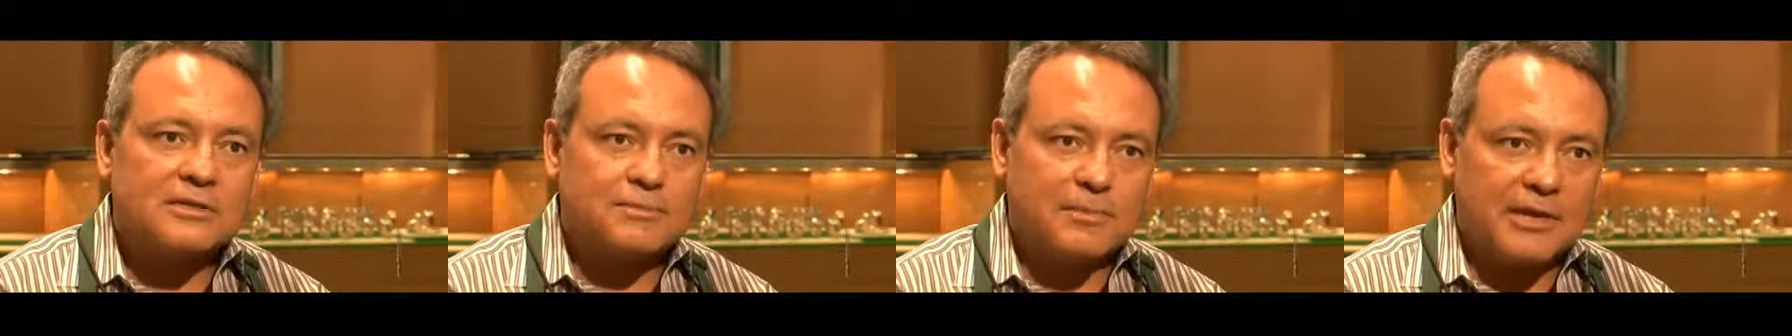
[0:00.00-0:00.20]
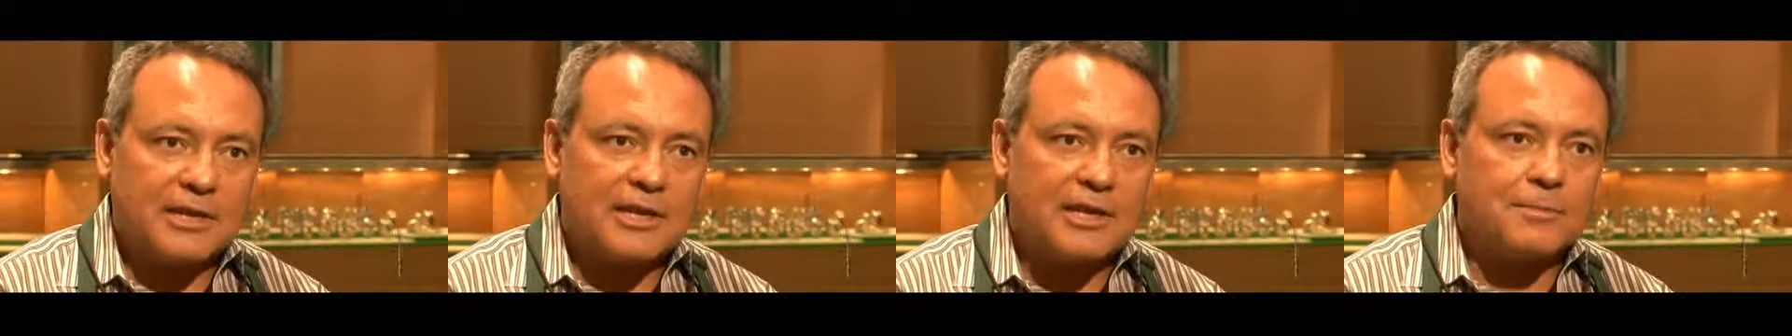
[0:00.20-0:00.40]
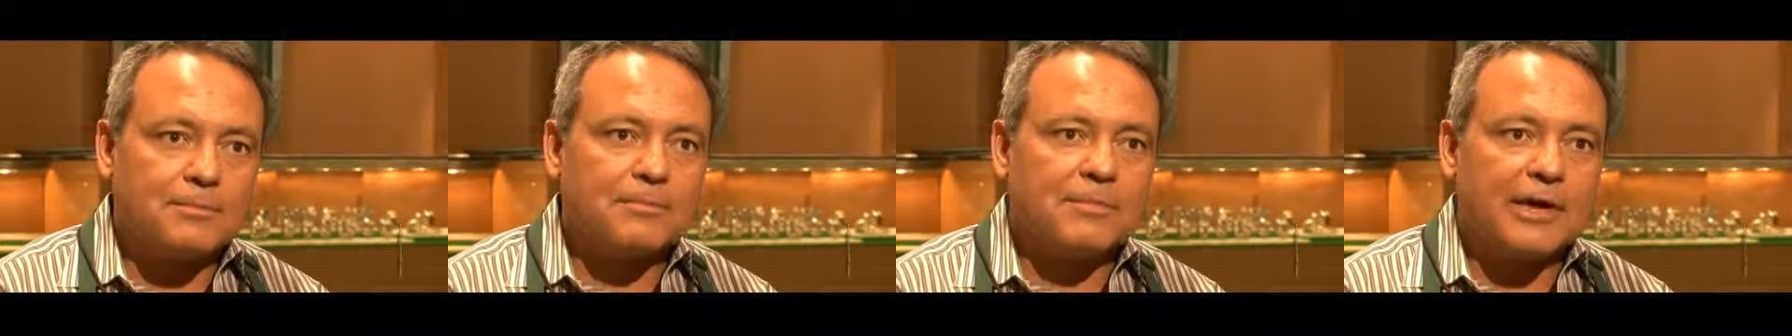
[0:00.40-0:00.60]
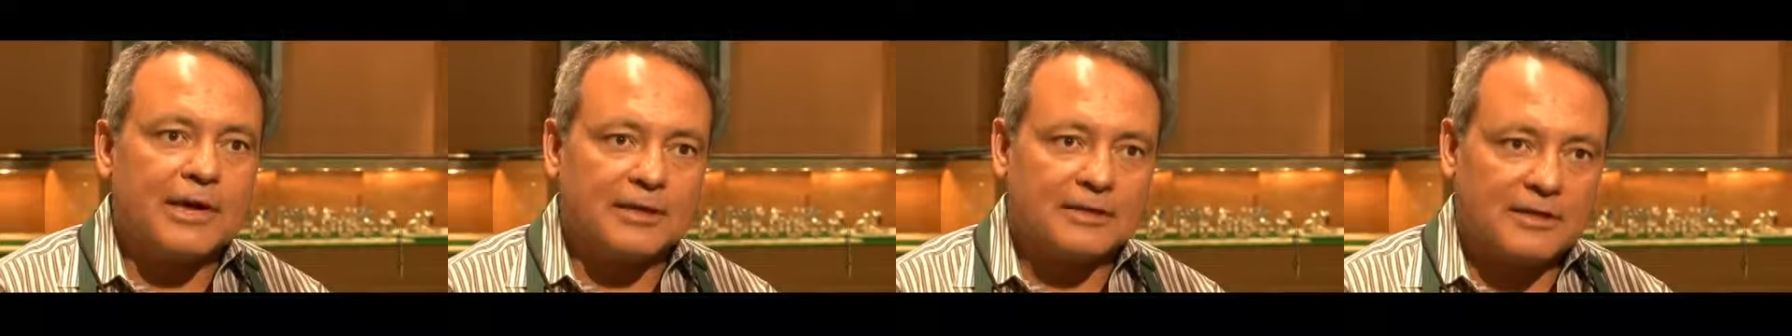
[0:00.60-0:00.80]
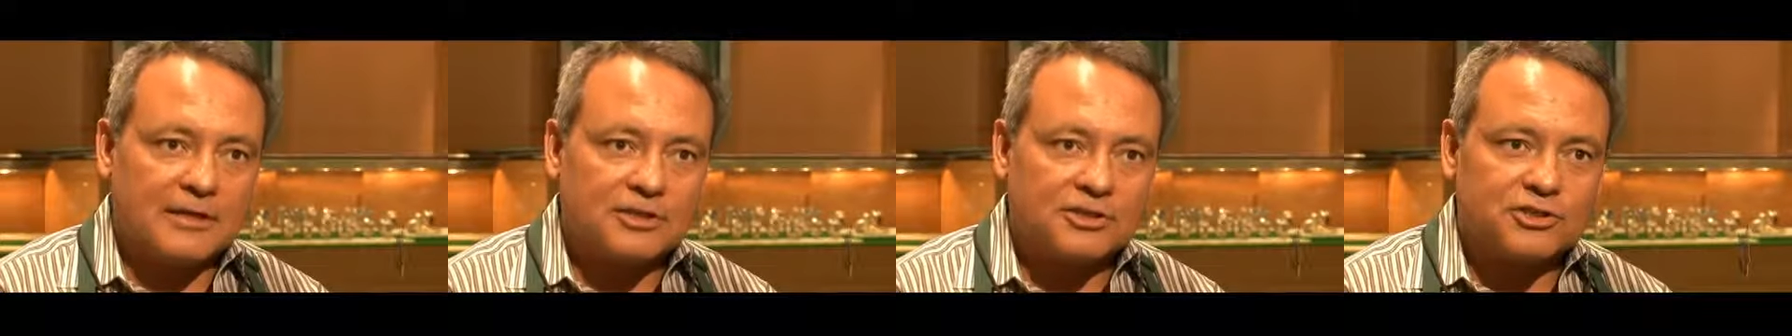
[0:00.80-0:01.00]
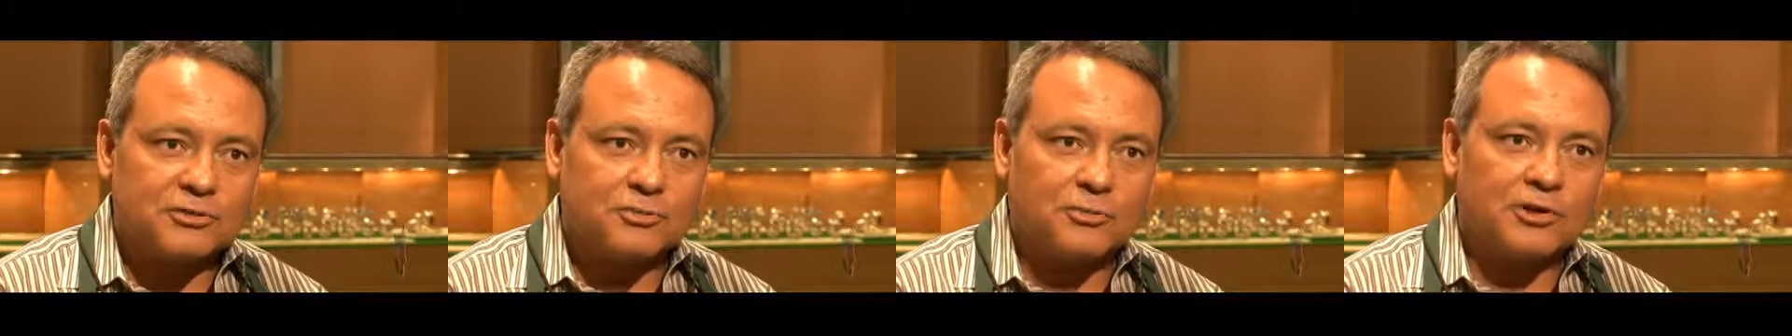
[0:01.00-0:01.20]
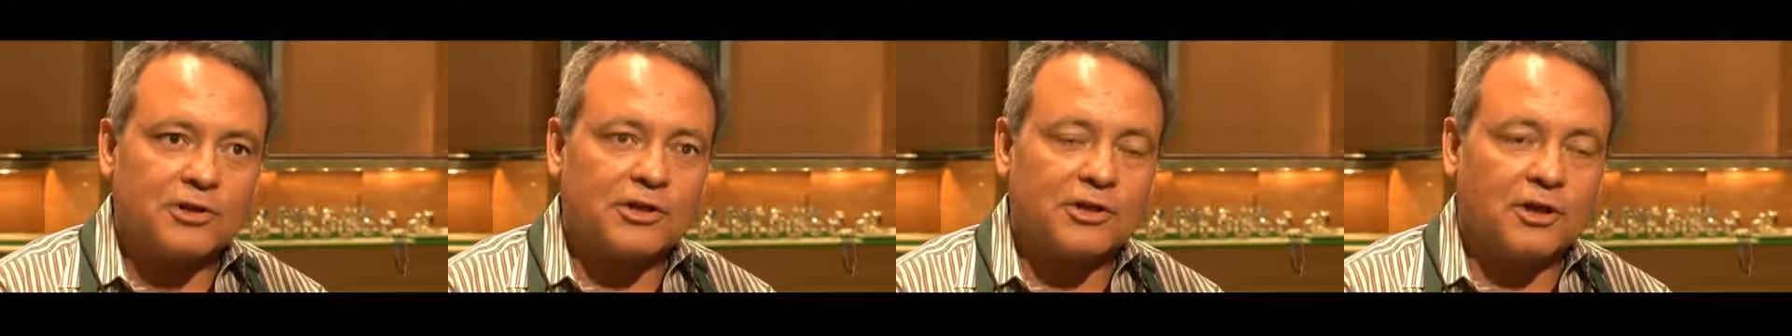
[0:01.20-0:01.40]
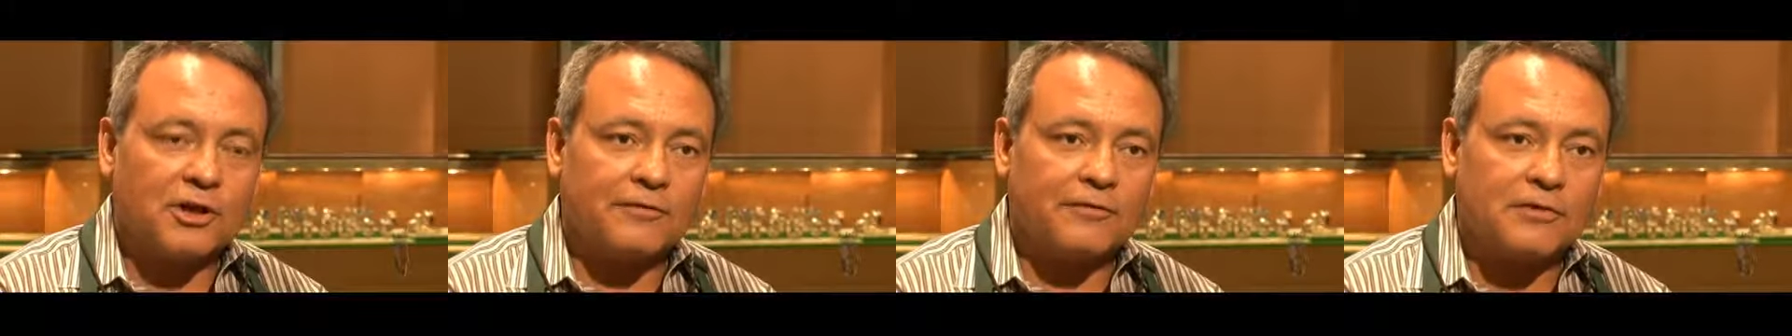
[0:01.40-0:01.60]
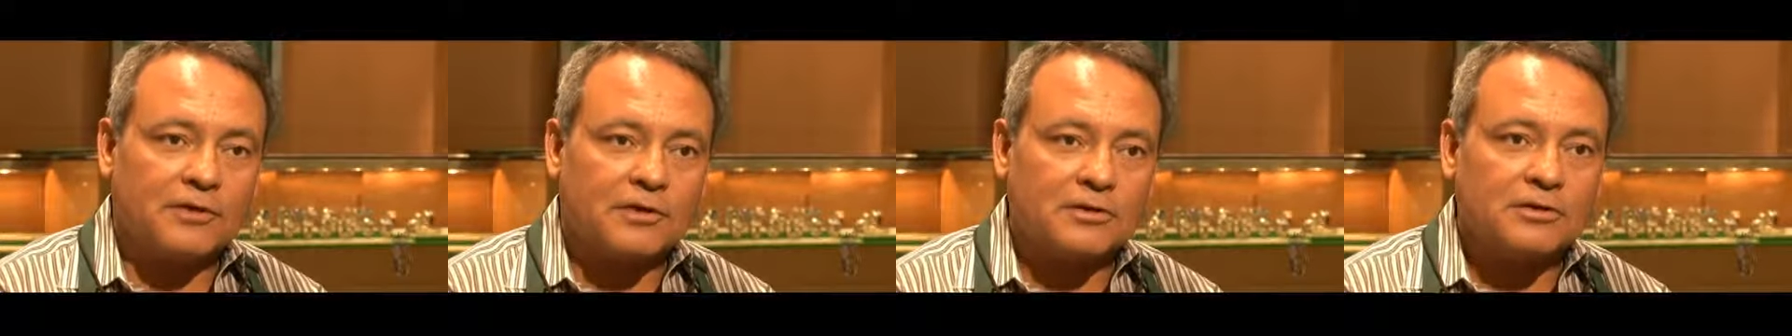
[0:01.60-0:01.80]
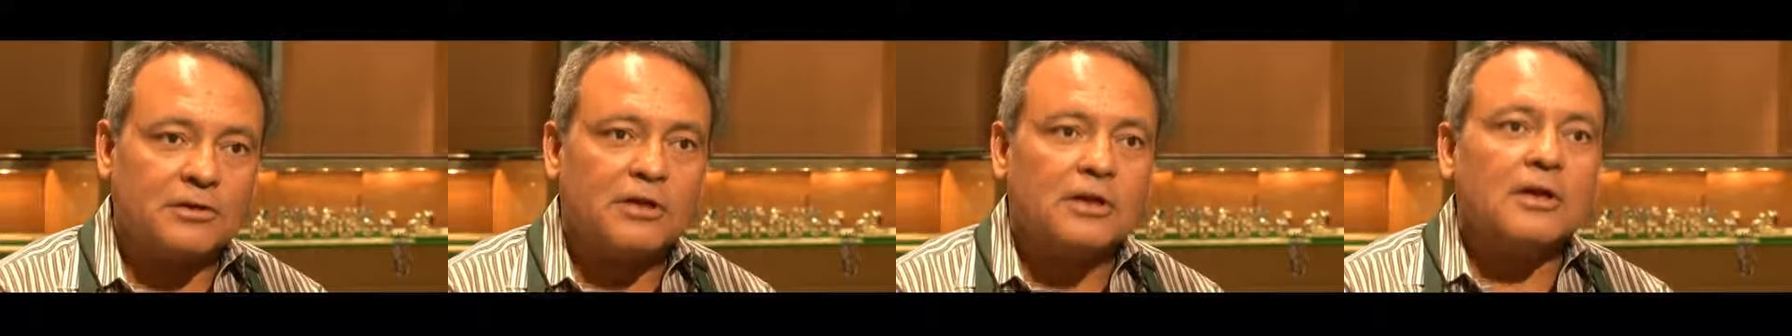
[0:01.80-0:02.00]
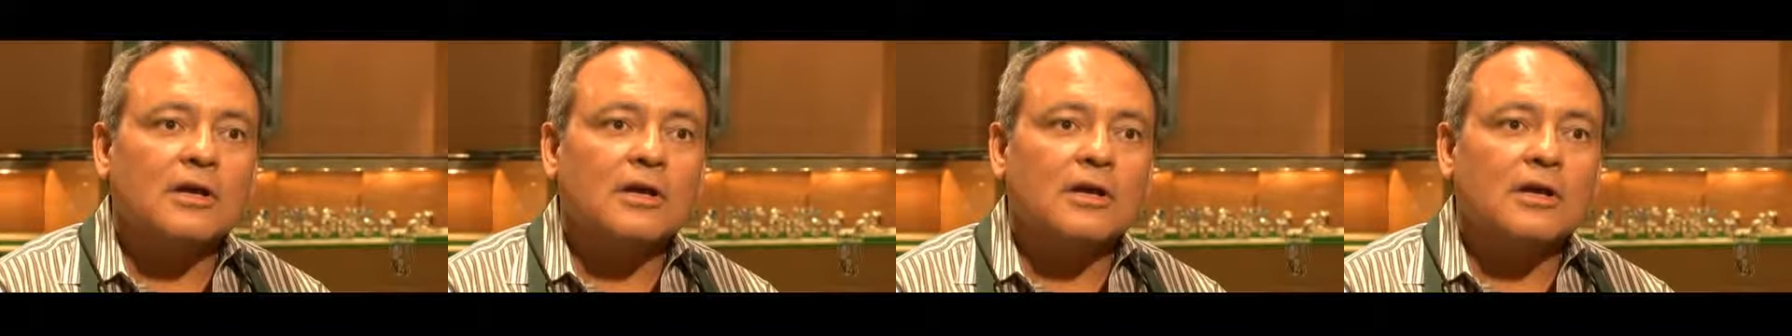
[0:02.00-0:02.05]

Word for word: may need my attention more than others.